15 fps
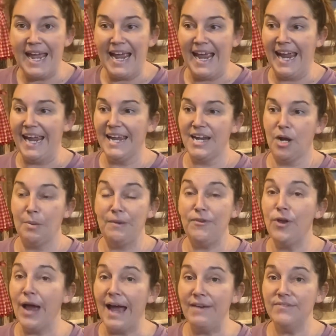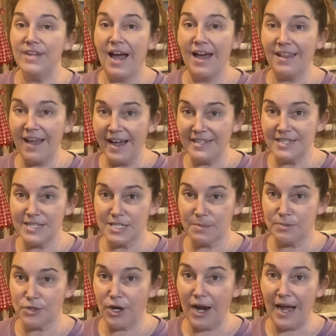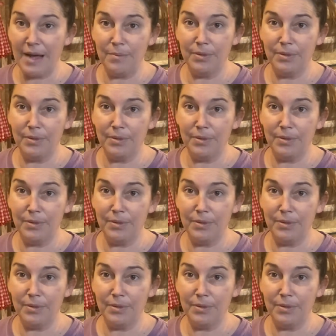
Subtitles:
And if you have not liked and subscribed,